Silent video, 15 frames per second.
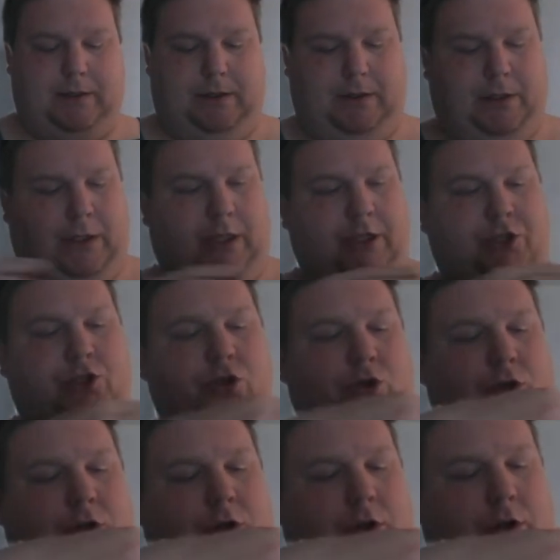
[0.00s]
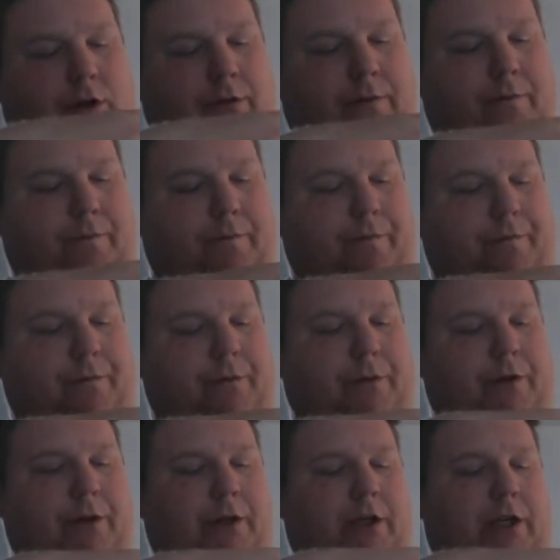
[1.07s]
Not sure
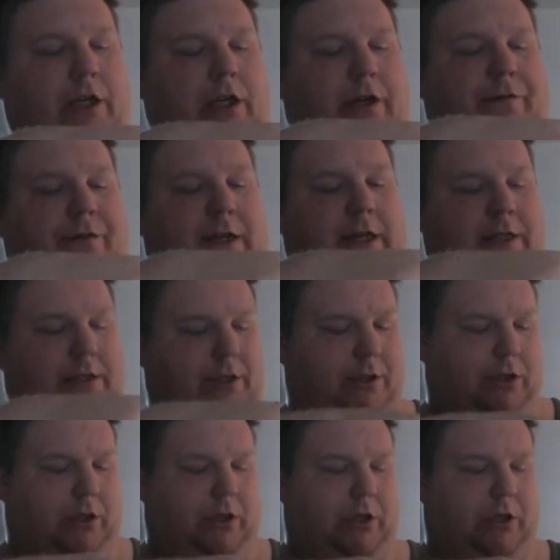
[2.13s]
if that's